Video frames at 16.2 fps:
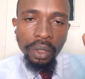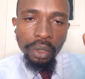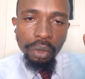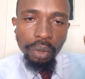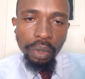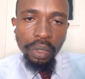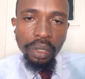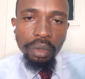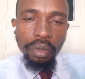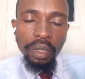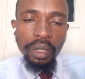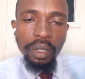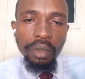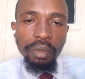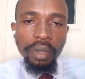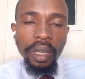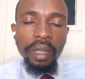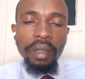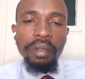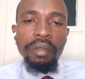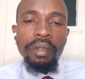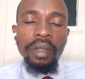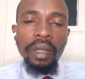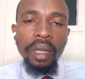2025,
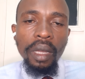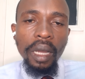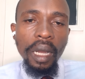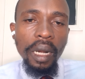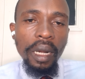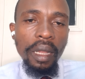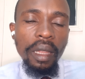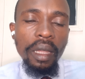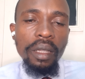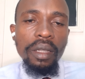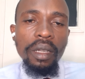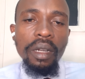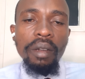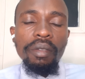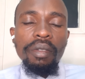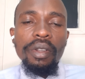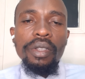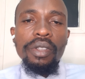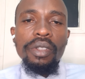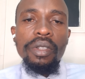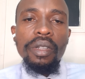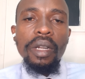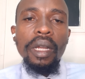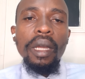under the seal of
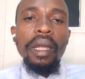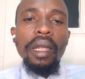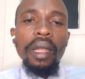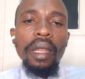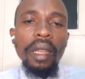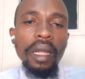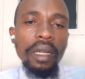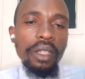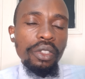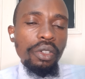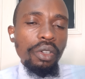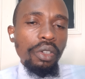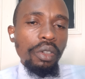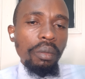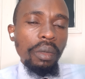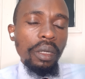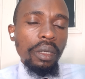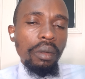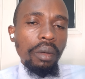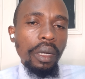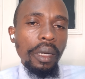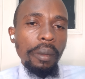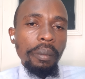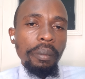registrar. That is document
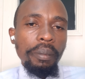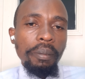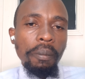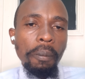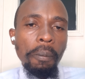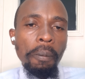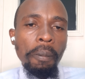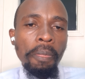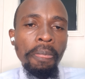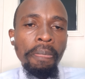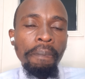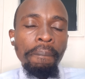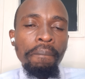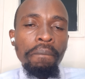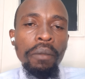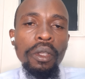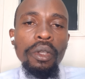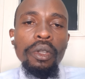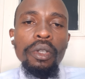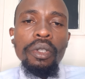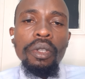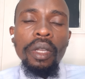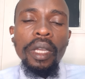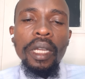1. You
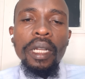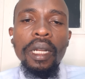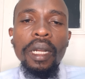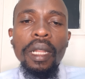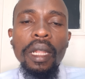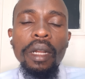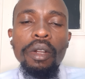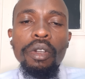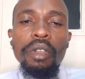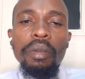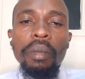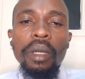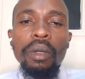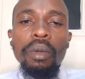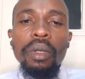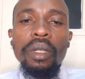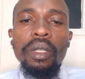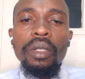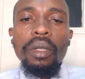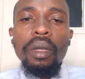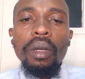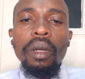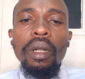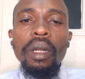also get another document, what is
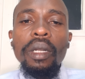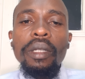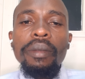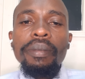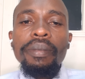called